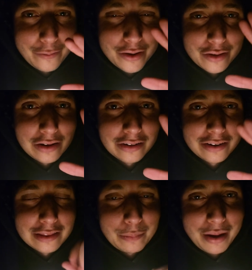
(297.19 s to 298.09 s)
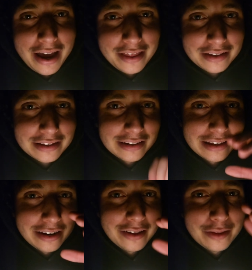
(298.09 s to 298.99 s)
I want you to learn the path and
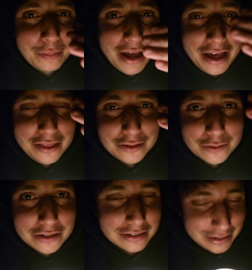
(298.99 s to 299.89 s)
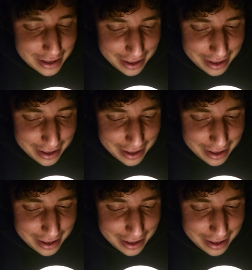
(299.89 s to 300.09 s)
get on the path towards